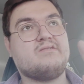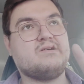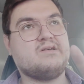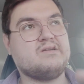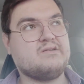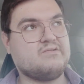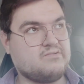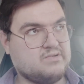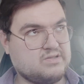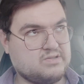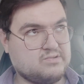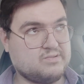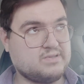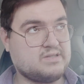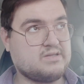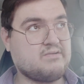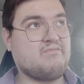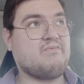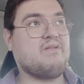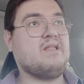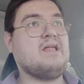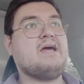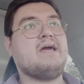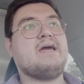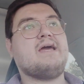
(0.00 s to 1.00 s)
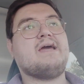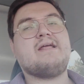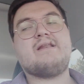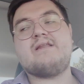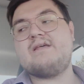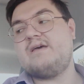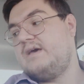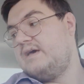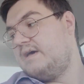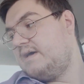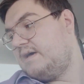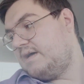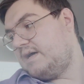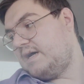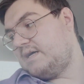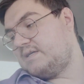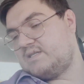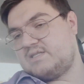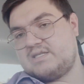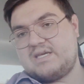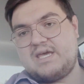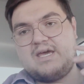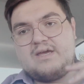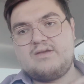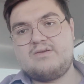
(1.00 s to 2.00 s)
which was the plan. I
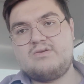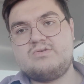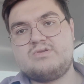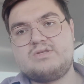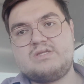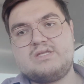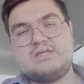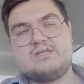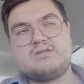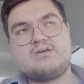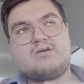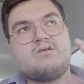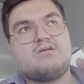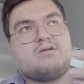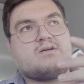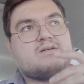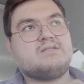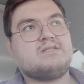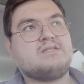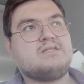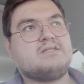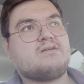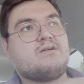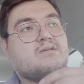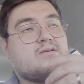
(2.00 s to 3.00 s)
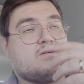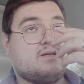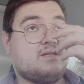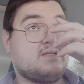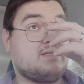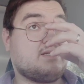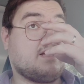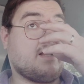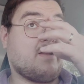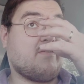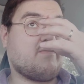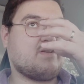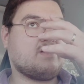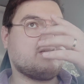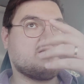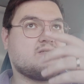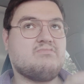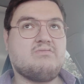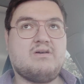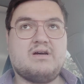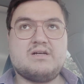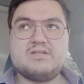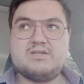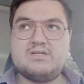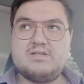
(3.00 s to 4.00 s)
just can't use this car because this car doesn't have an
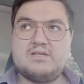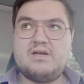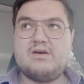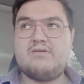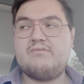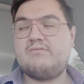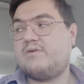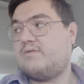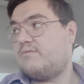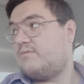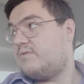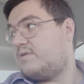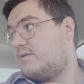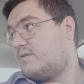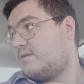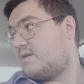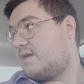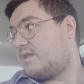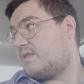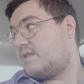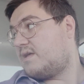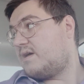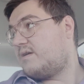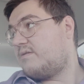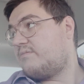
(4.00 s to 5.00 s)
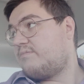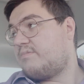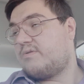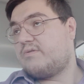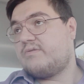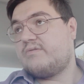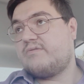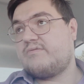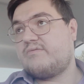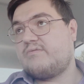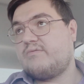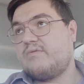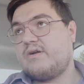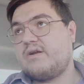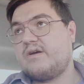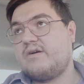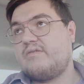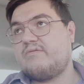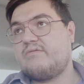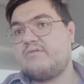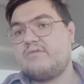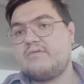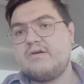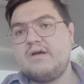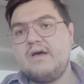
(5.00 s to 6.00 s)
inspection yet. We will get that approved,
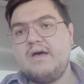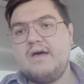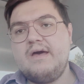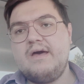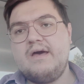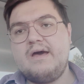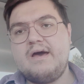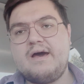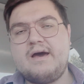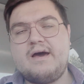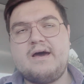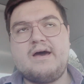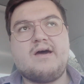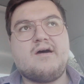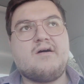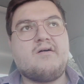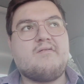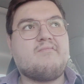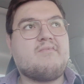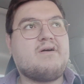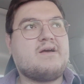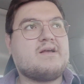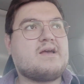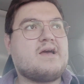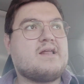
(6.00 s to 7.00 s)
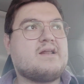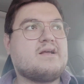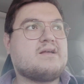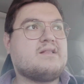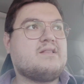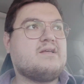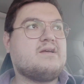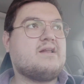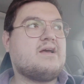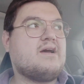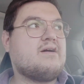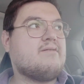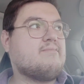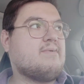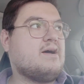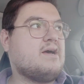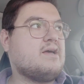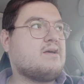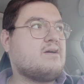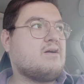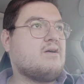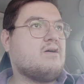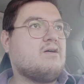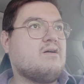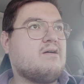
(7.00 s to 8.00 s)
whatever. Um, I got to clean out my
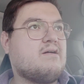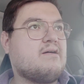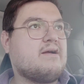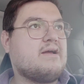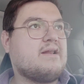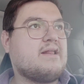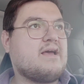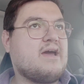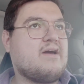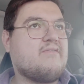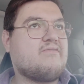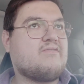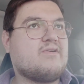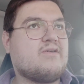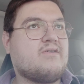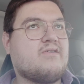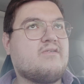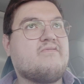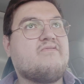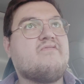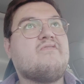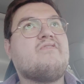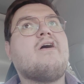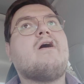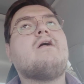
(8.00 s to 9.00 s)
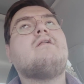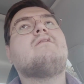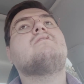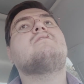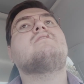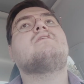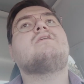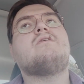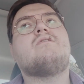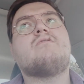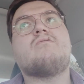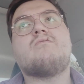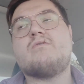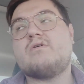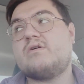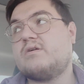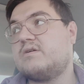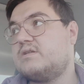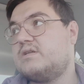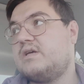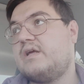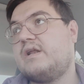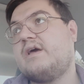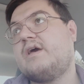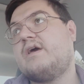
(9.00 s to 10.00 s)
car. And after volunteer work
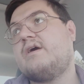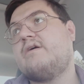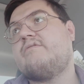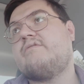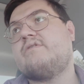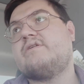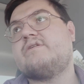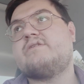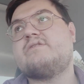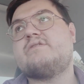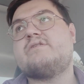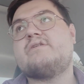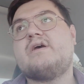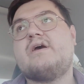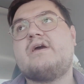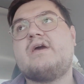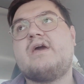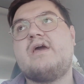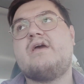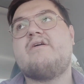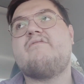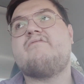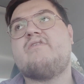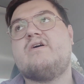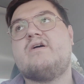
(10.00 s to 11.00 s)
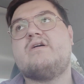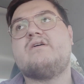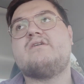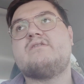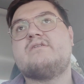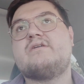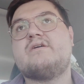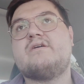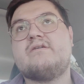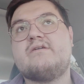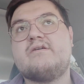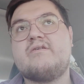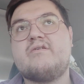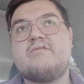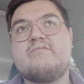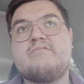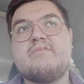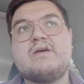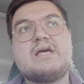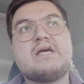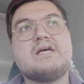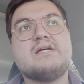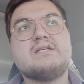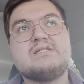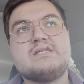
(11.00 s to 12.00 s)
today, which I hate volunteering
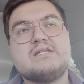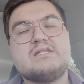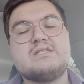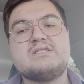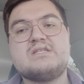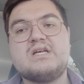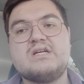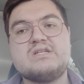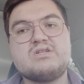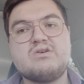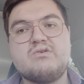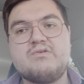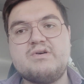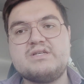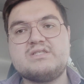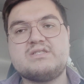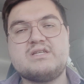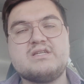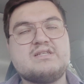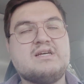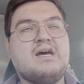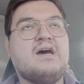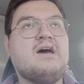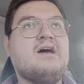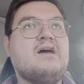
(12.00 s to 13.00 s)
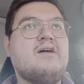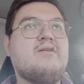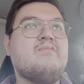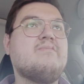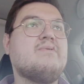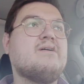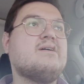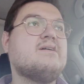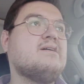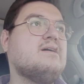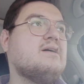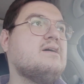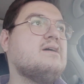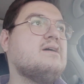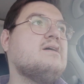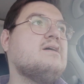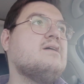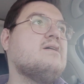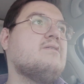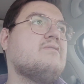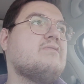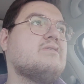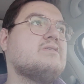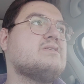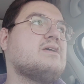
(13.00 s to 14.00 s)
because it's such a waste of time, but
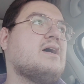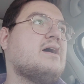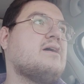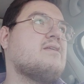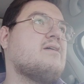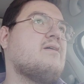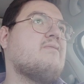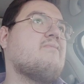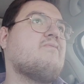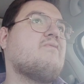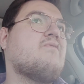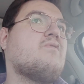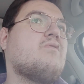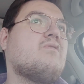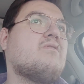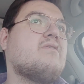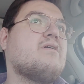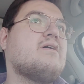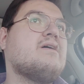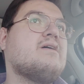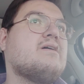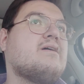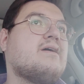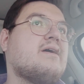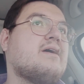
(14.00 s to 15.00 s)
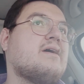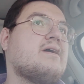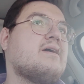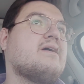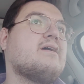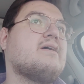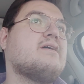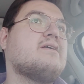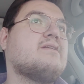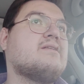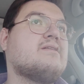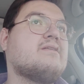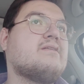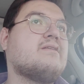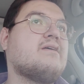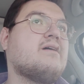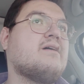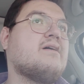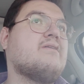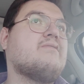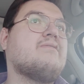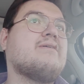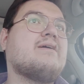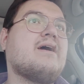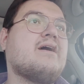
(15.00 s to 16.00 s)
we signed up for it and
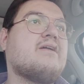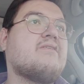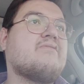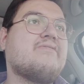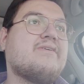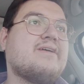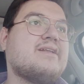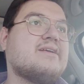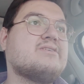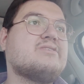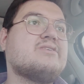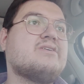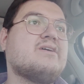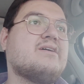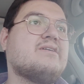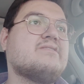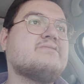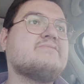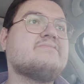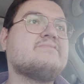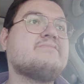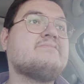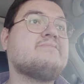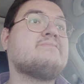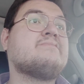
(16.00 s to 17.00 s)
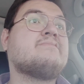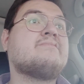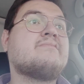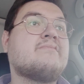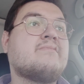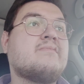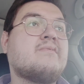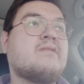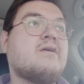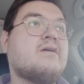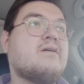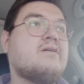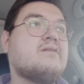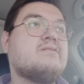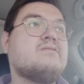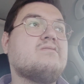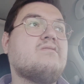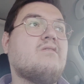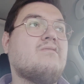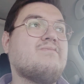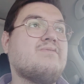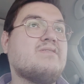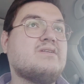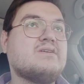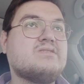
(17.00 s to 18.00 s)
uh, we got to finish it
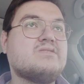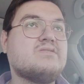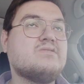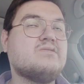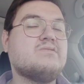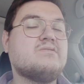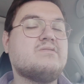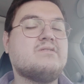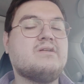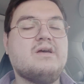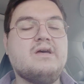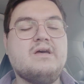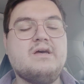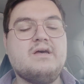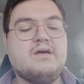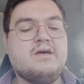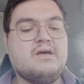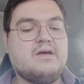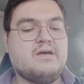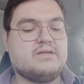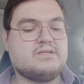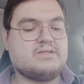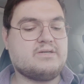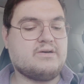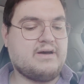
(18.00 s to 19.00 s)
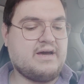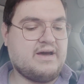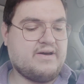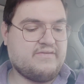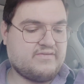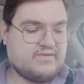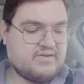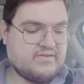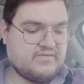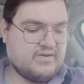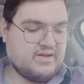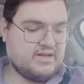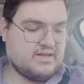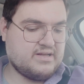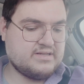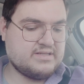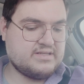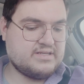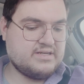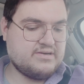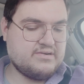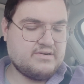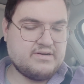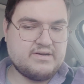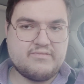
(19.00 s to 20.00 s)
hopefully soon. So after
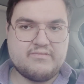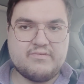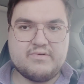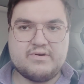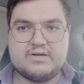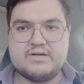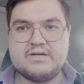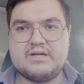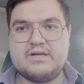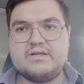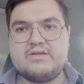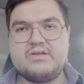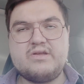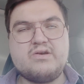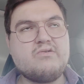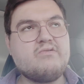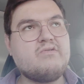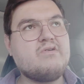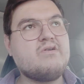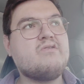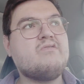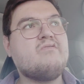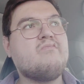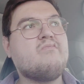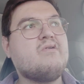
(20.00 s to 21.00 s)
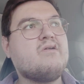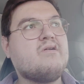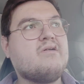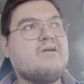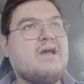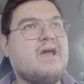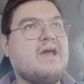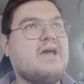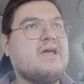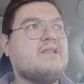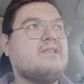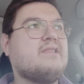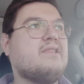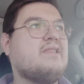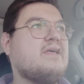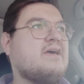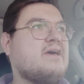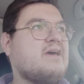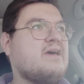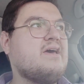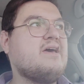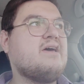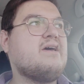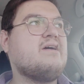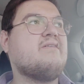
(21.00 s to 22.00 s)
volunteering, we're going to do Uber and
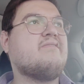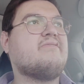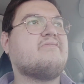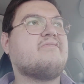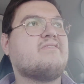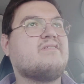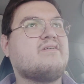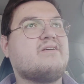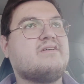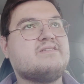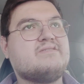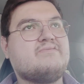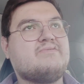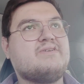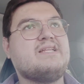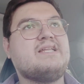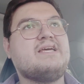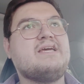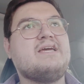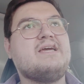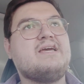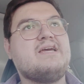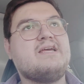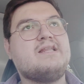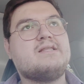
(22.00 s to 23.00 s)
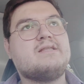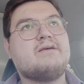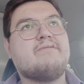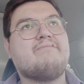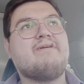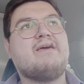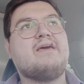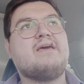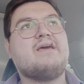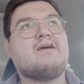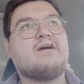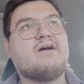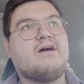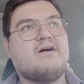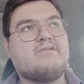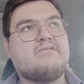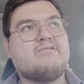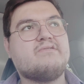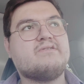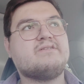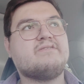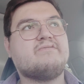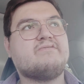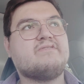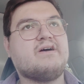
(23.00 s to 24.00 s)
Lyft because we need to make
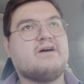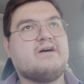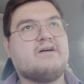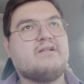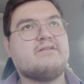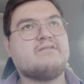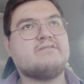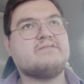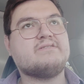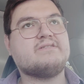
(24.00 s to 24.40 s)
hundreds of dollars